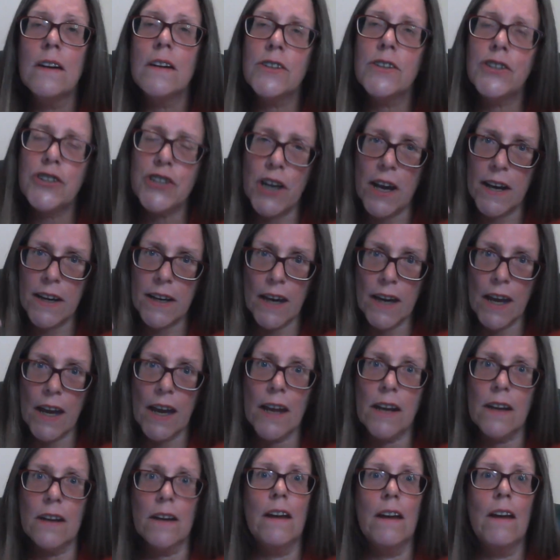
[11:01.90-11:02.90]
Check
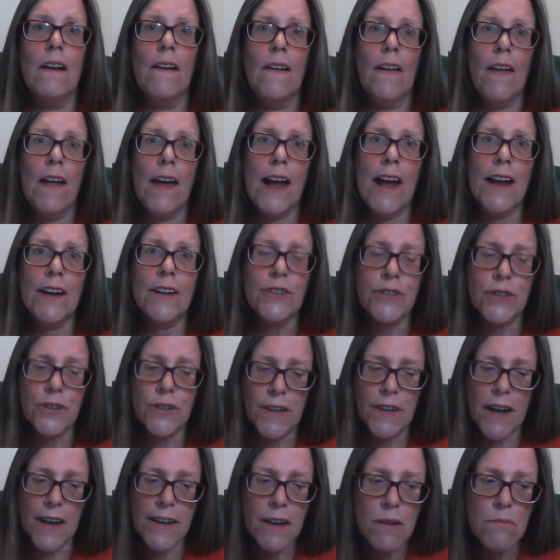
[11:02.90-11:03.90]
in and
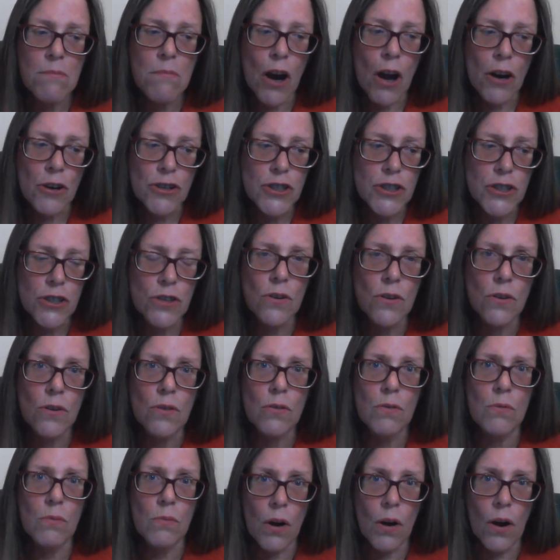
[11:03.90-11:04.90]
do that
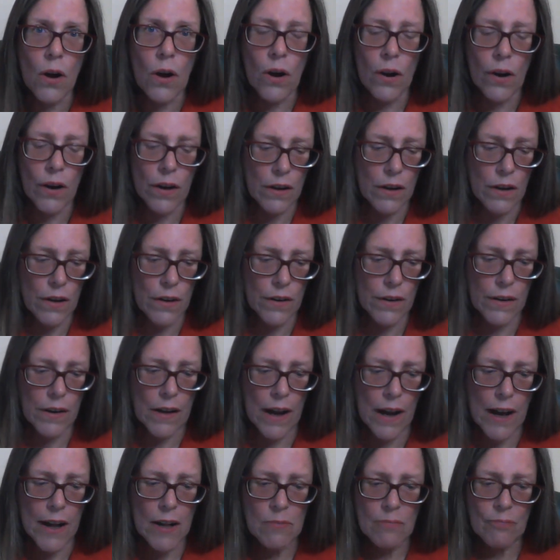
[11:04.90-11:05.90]
emotional work,
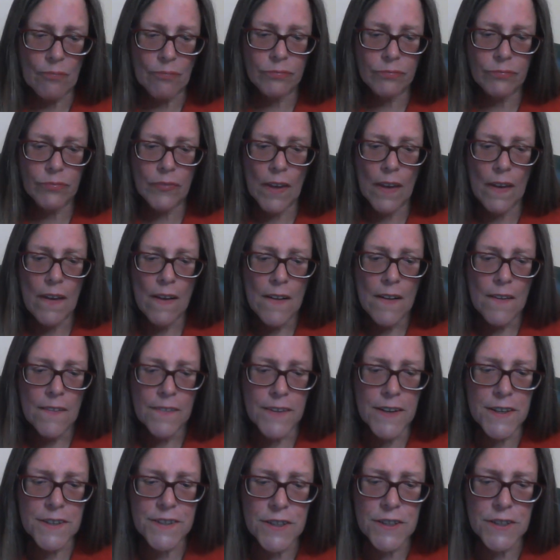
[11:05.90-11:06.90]
okay?
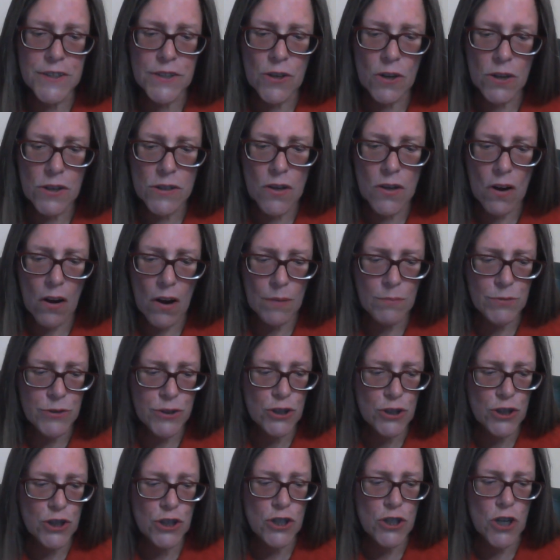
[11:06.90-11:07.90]
This is your time
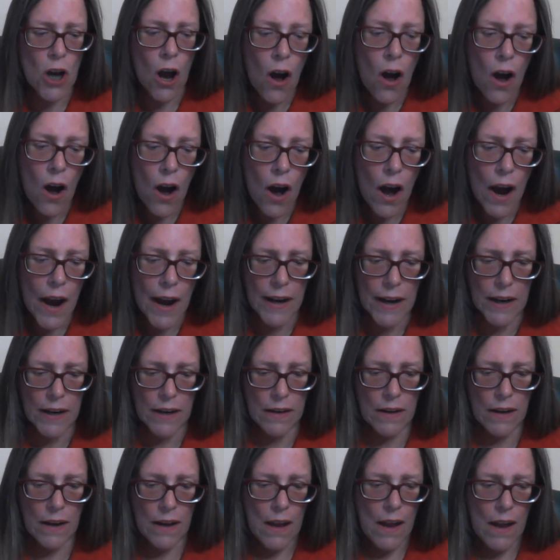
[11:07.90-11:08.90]
to shine.
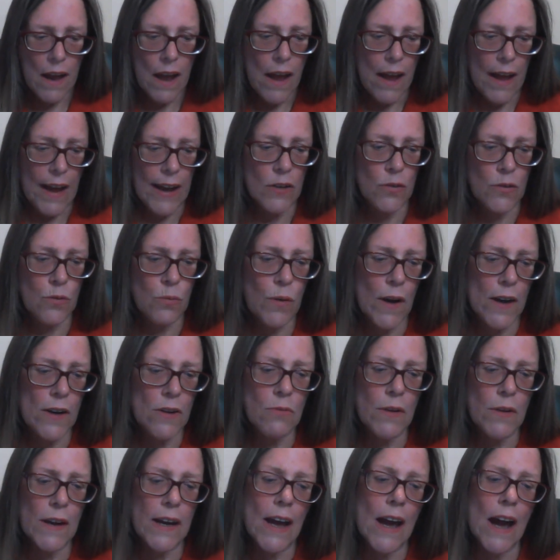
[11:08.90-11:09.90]
And
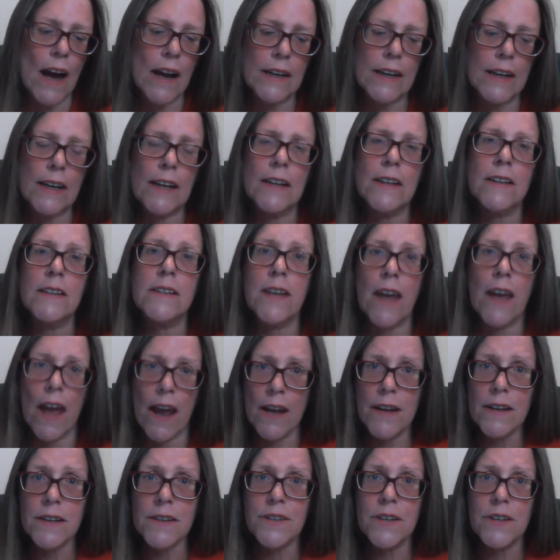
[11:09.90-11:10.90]
when we are
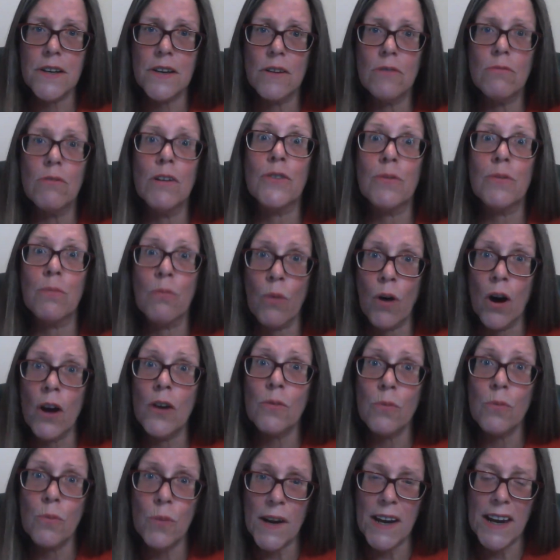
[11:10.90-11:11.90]
content with
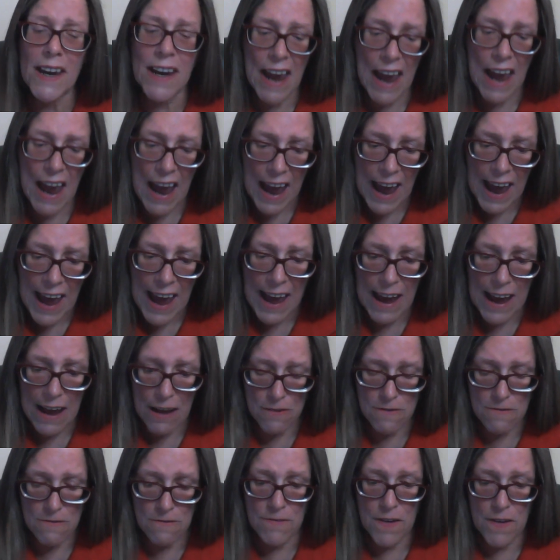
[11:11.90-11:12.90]
what we
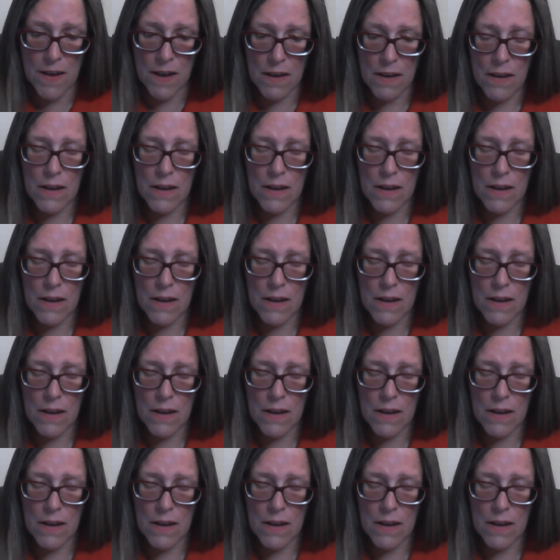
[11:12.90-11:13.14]
have